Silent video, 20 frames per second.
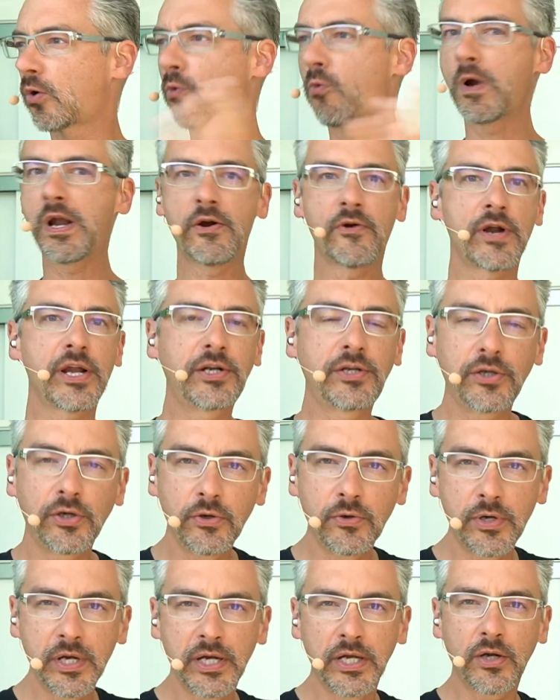query
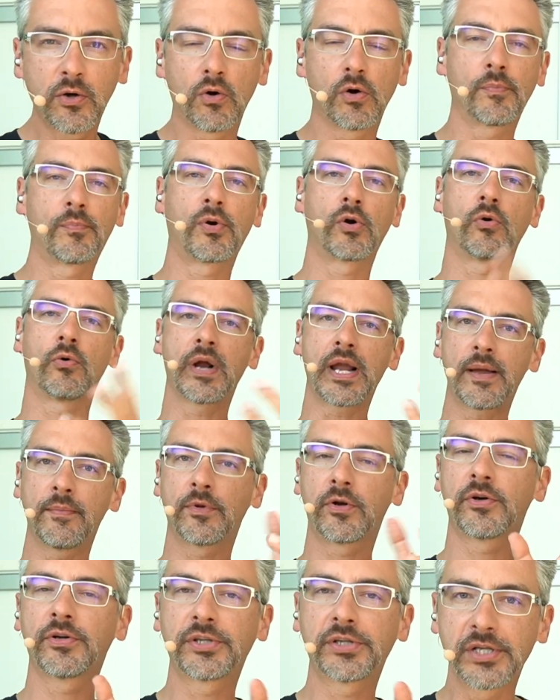tuning or
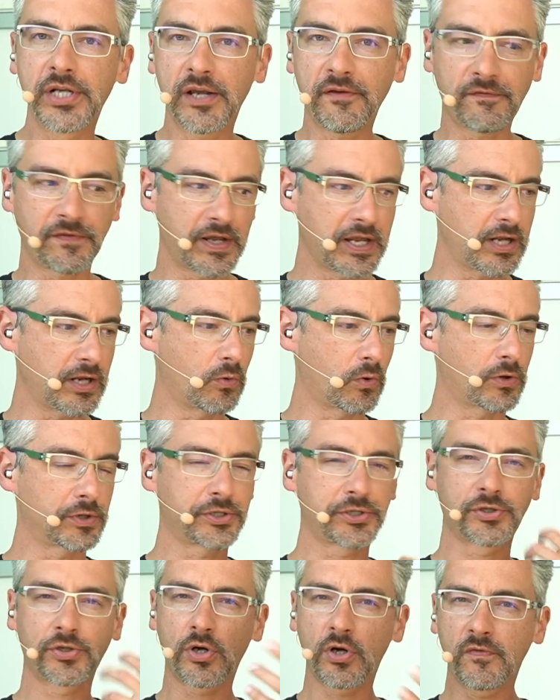parameter sniffing or
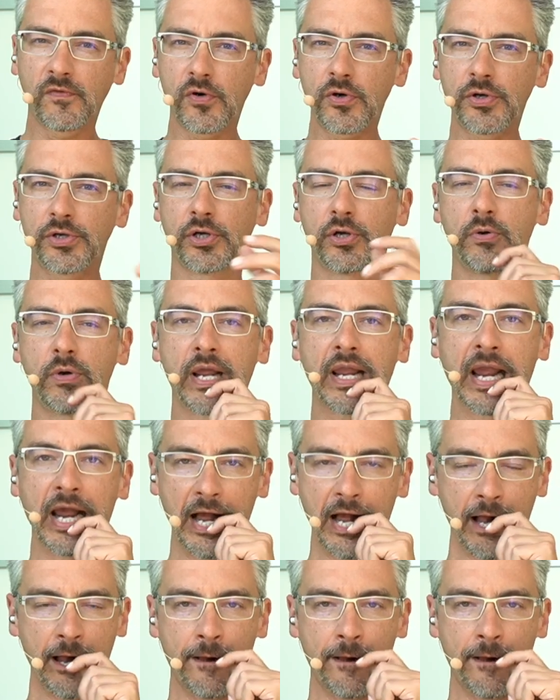server tuning,